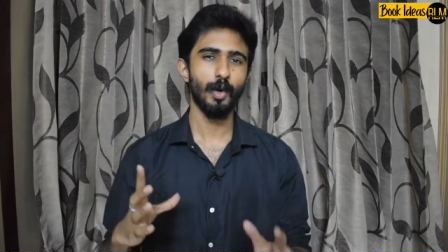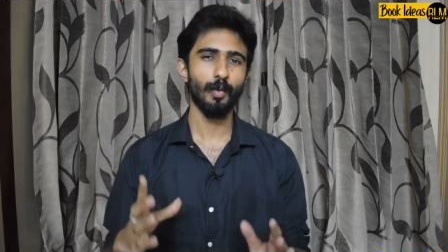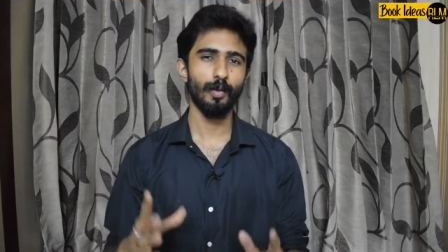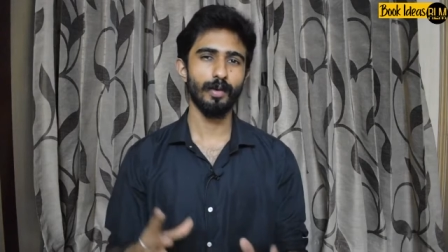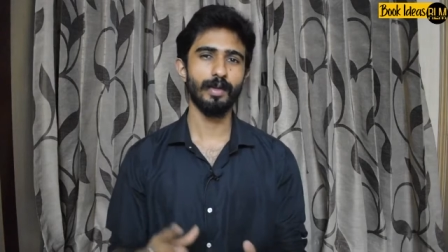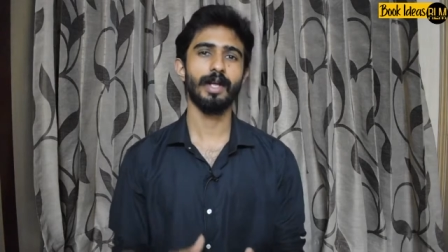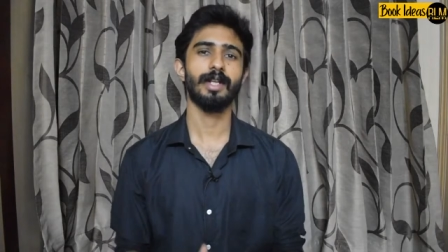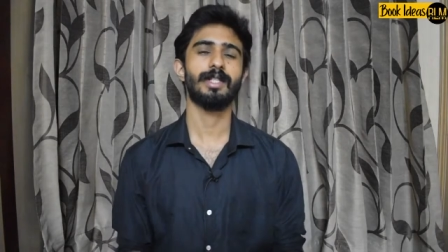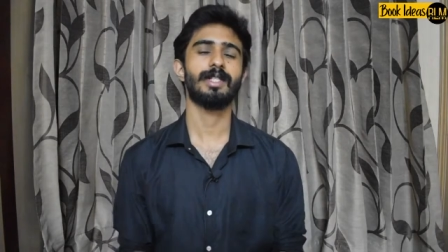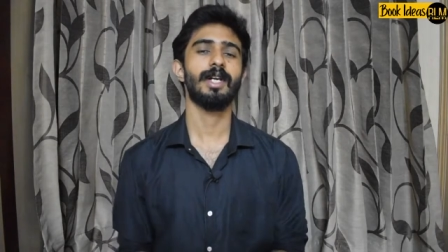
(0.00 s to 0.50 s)

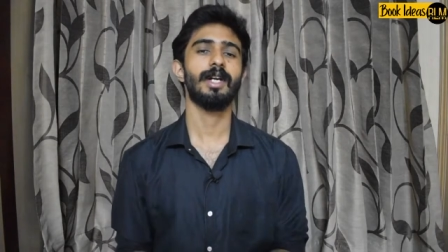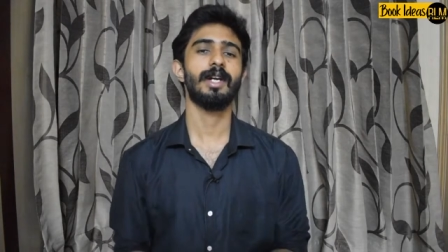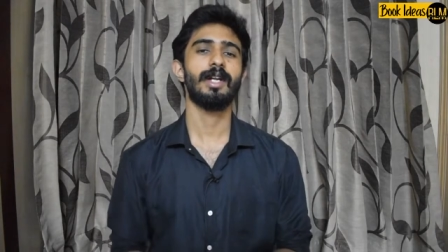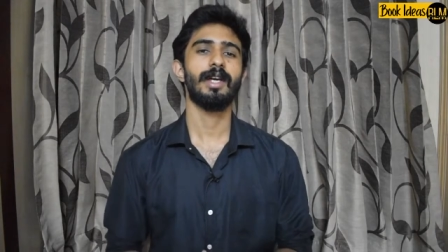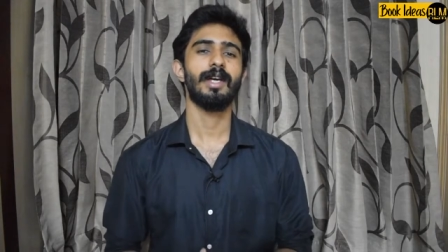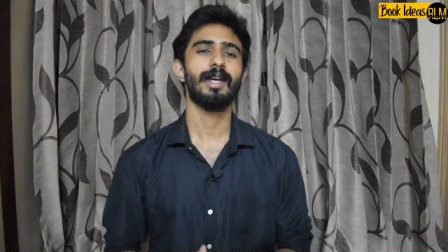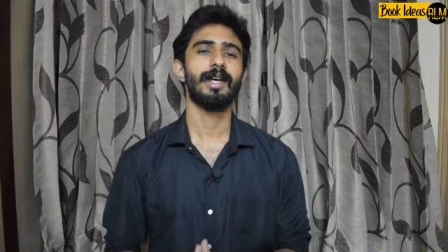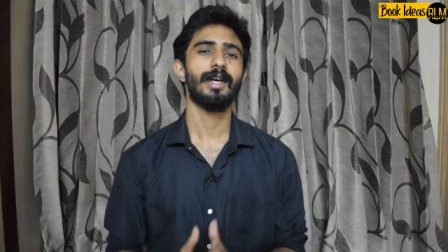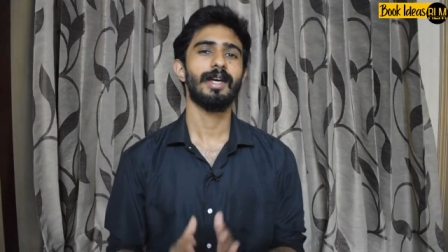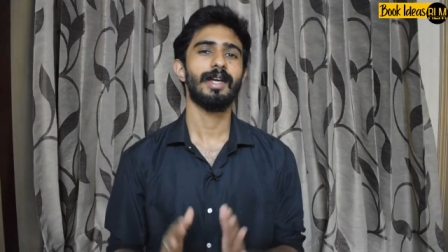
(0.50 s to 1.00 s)
With that
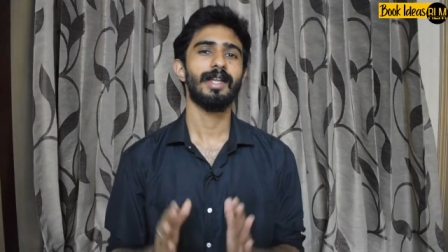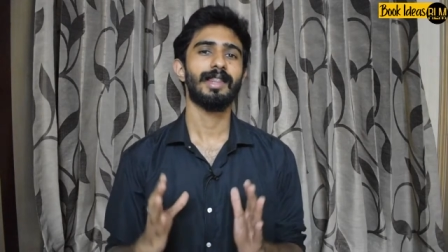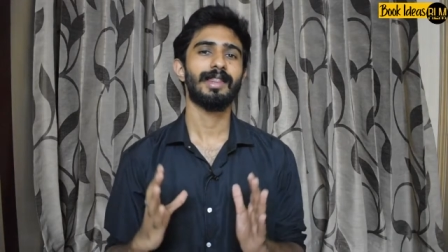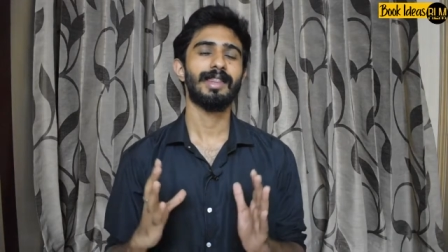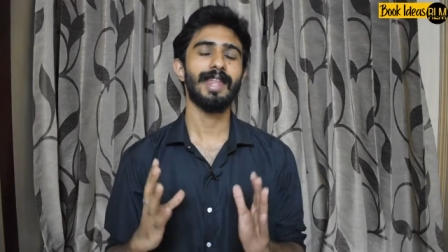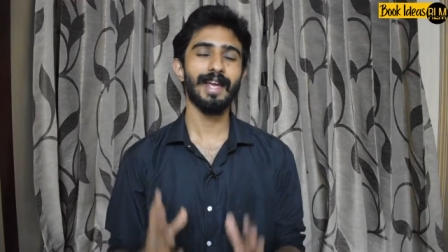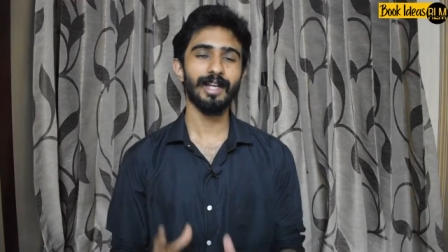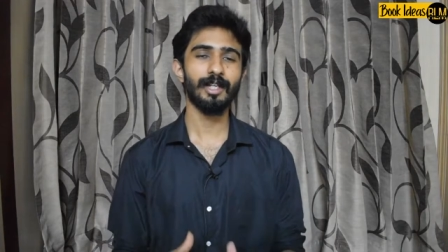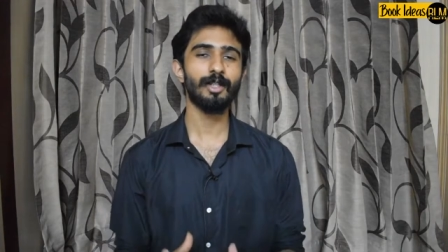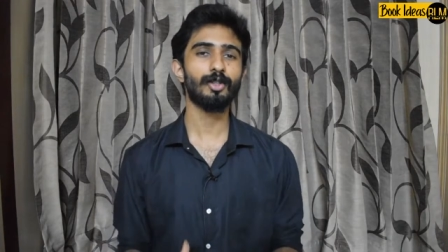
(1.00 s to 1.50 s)
said,
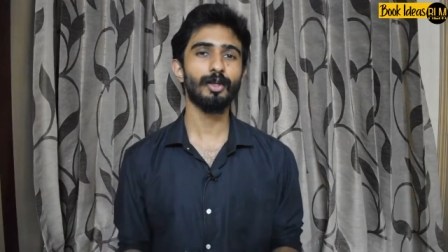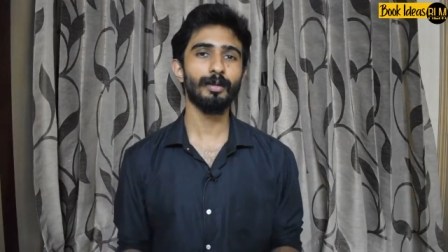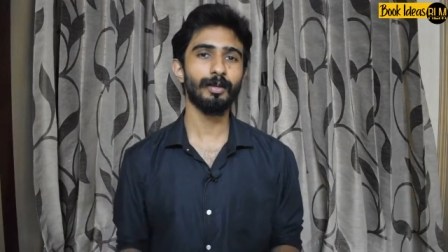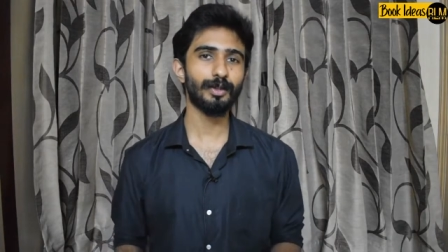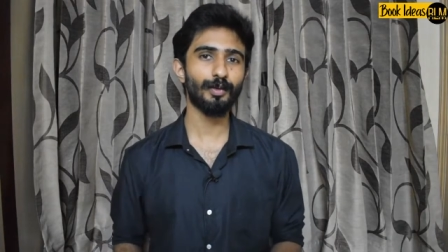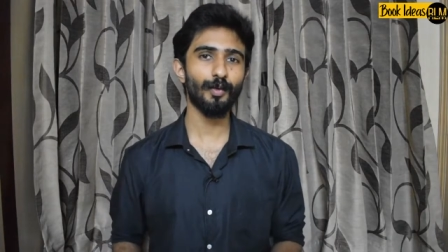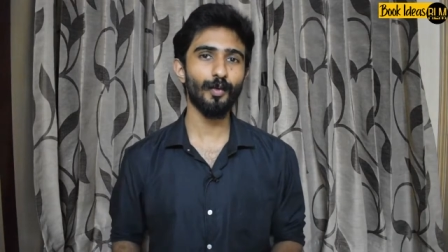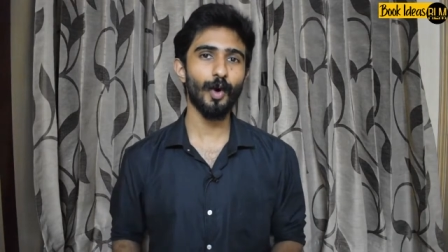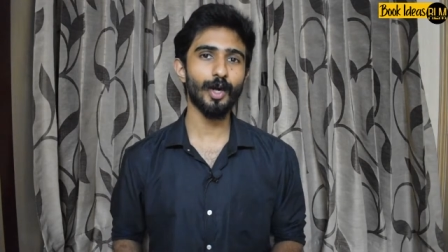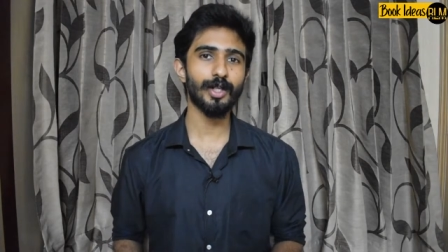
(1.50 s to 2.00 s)
thank you so
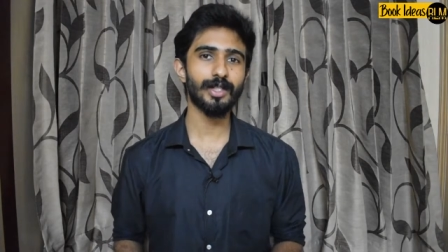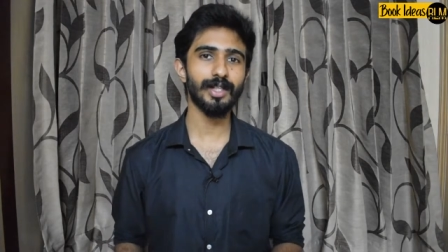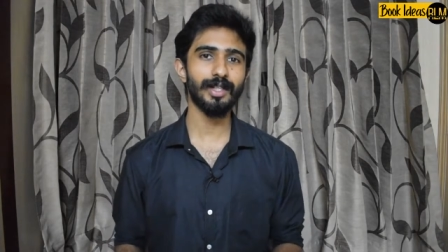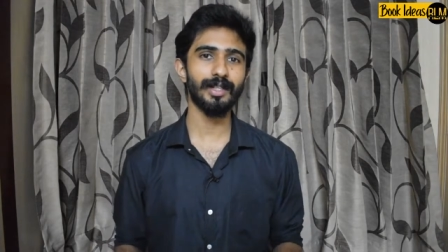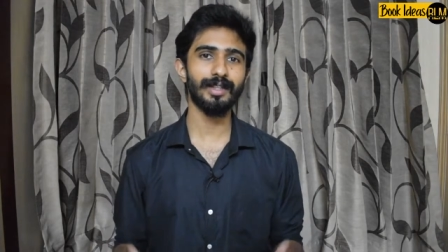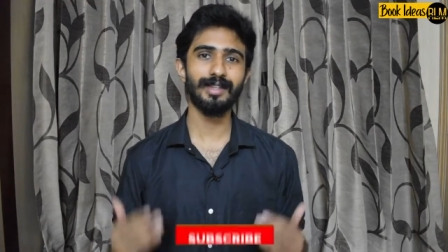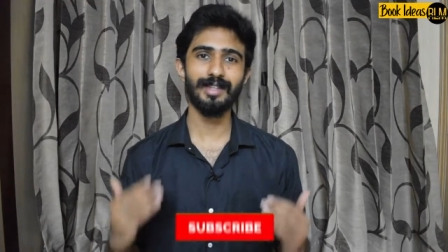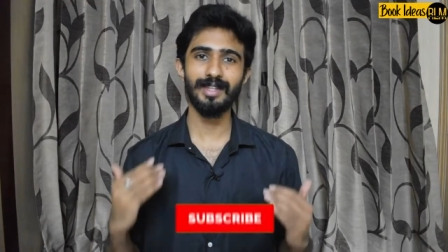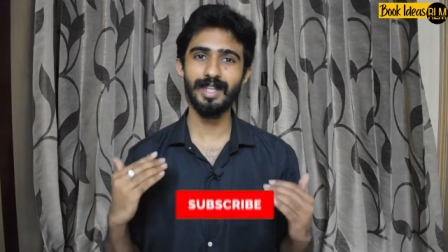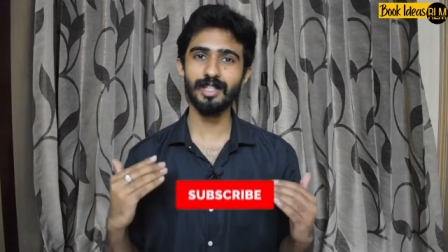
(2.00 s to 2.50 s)
much for watching.